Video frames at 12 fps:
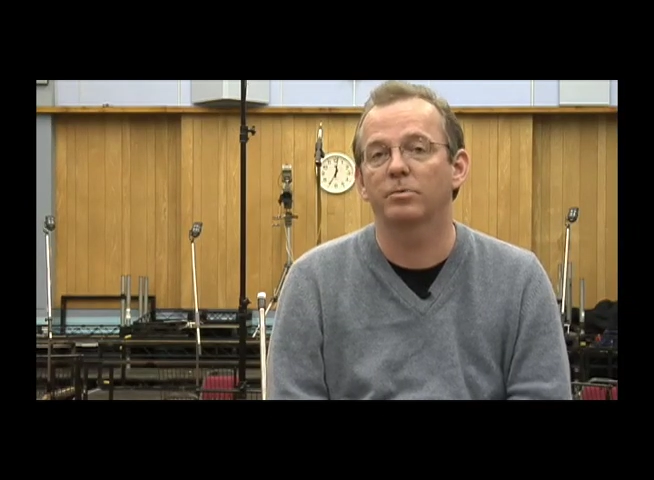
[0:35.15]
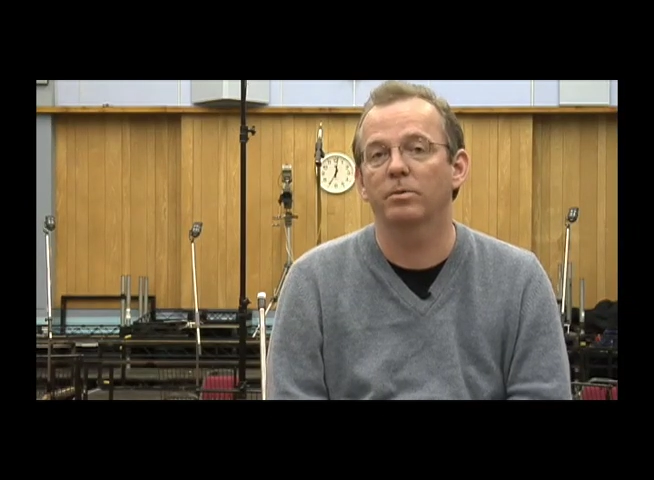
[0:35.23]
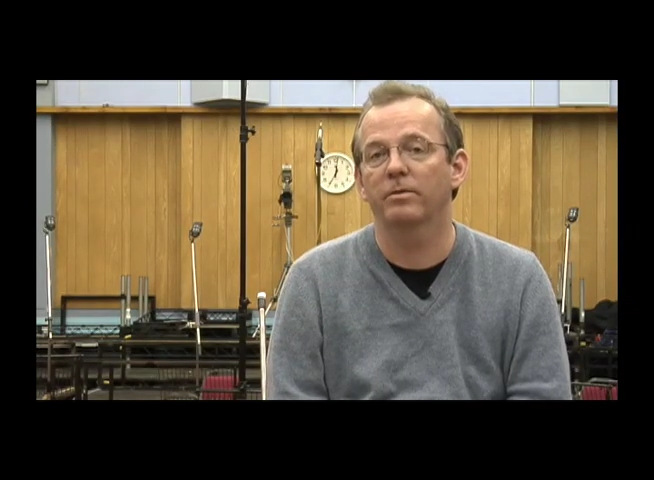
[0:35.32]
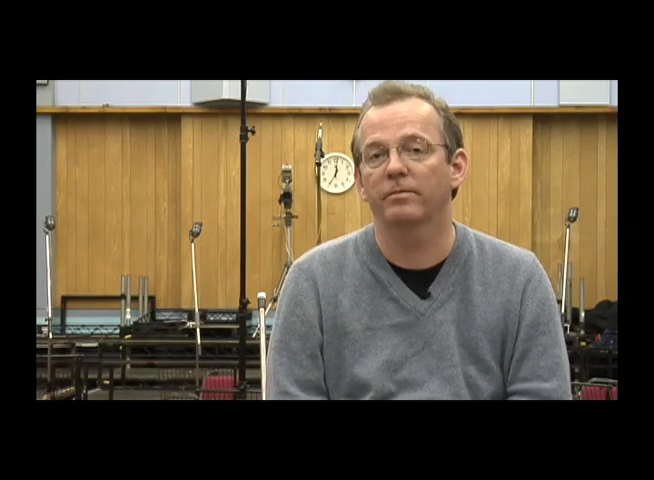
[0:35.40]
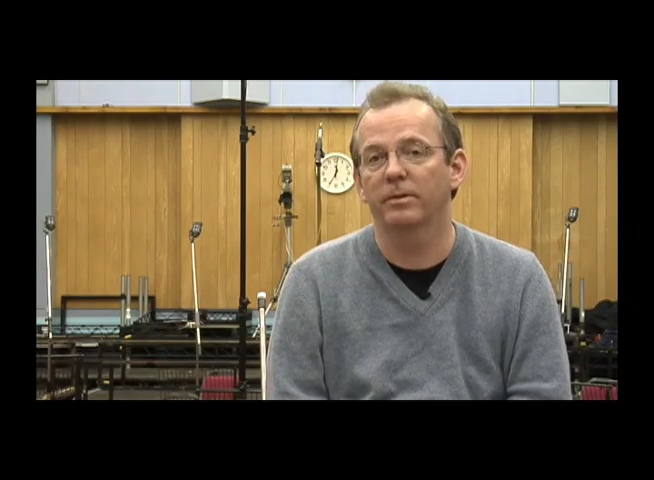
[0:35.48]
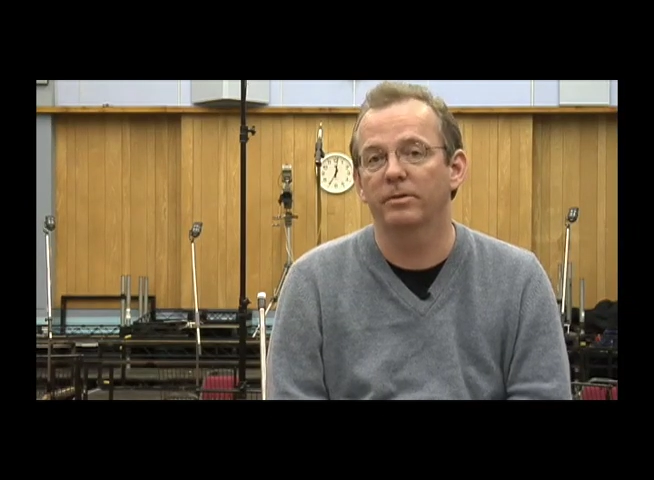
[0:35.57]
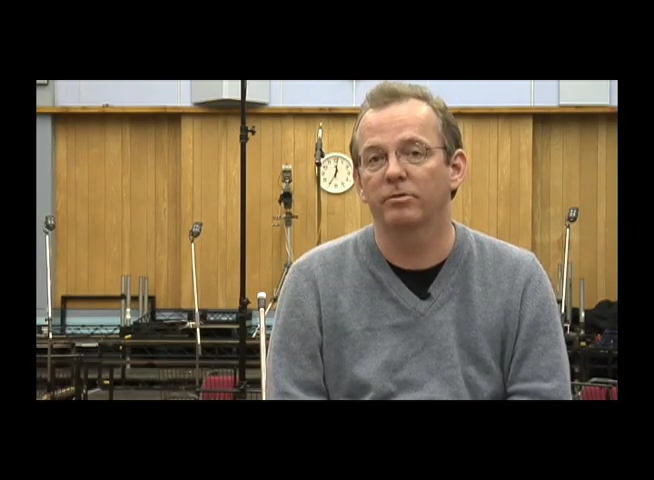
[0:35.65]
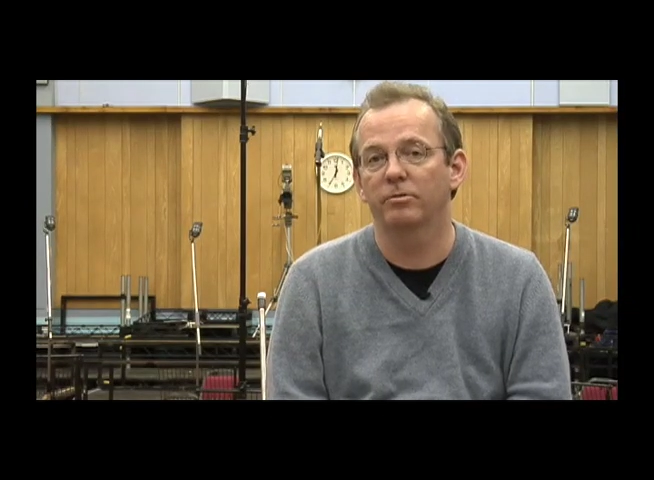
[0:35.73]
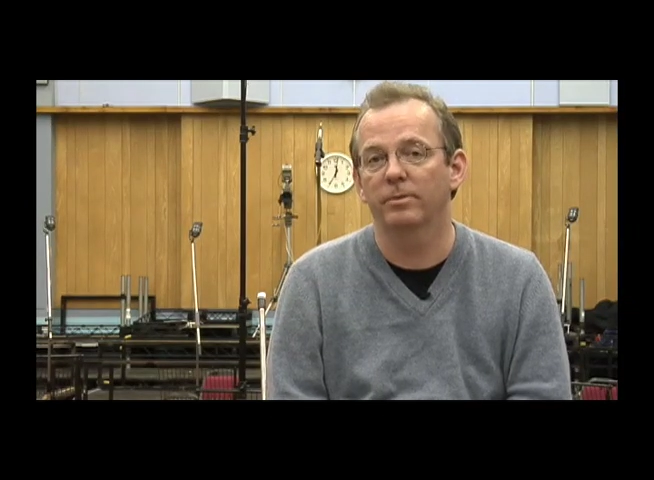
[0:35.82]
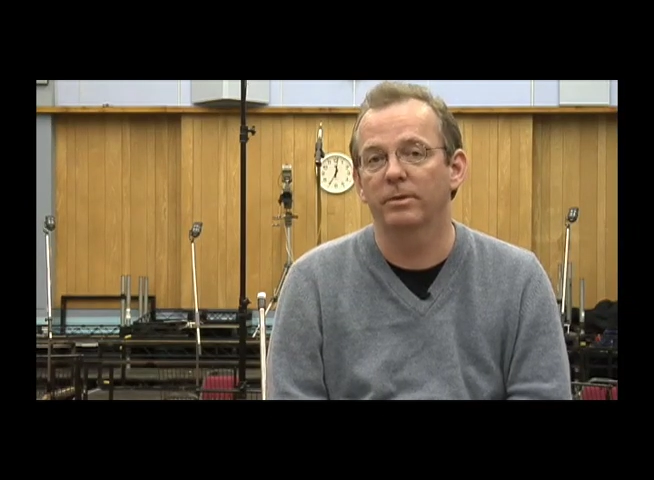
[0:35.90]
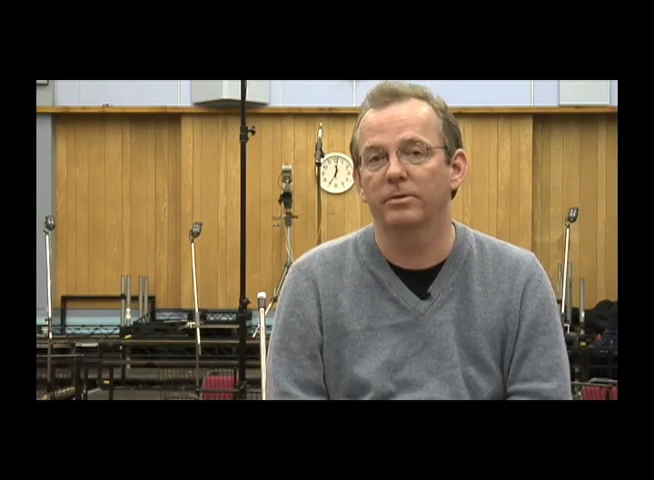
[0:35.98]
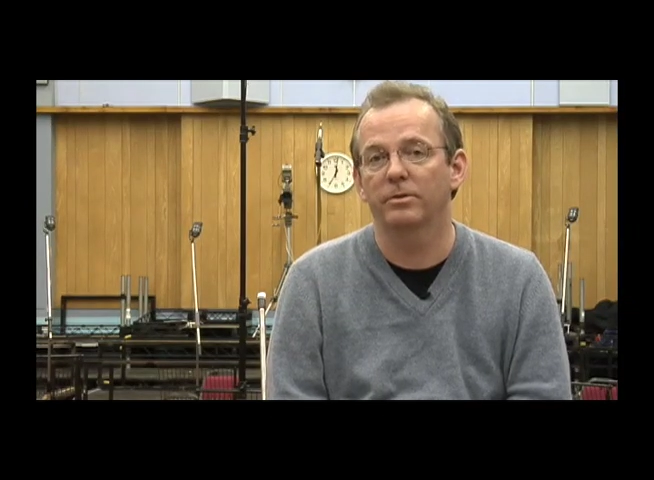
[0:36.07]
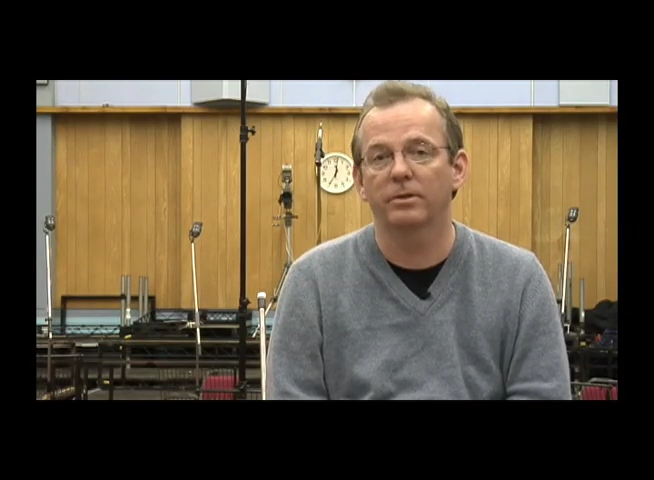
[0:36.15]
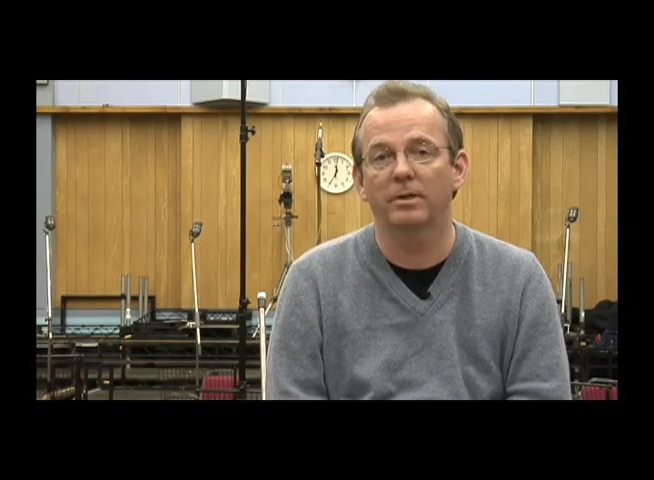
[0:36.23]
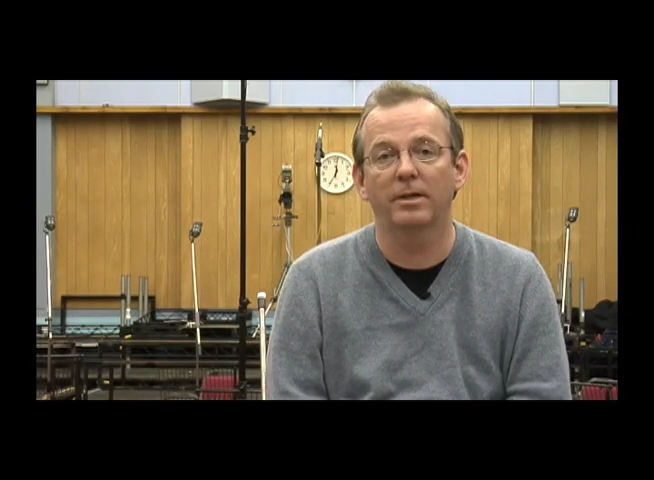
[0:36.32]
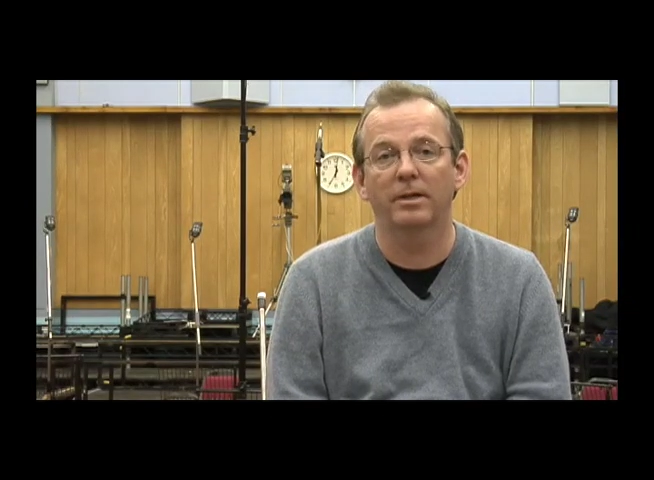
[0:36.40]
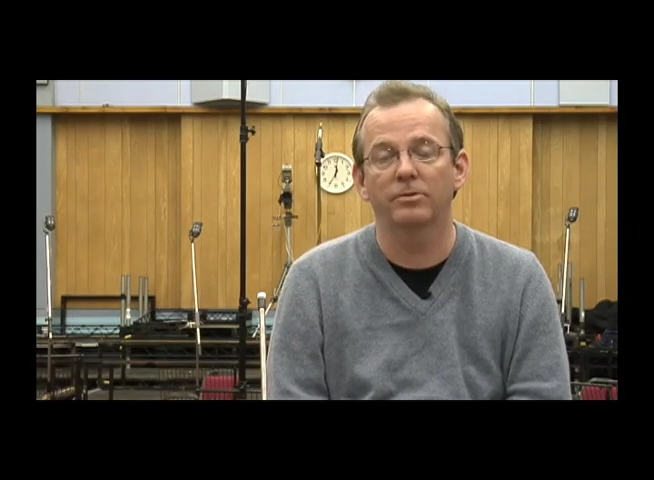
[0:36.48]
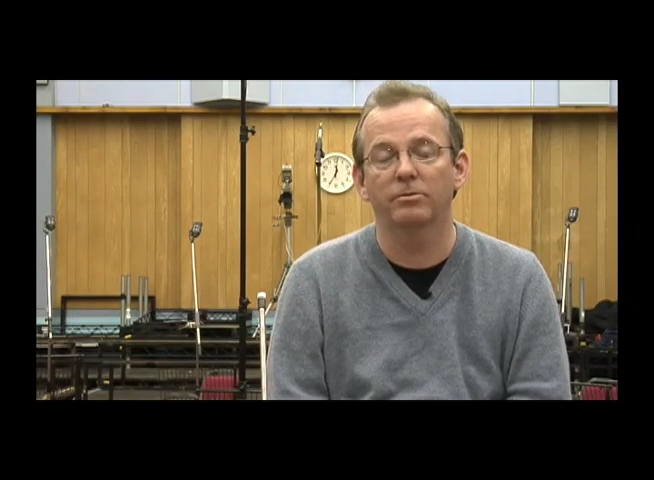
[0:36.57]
of instruments to kids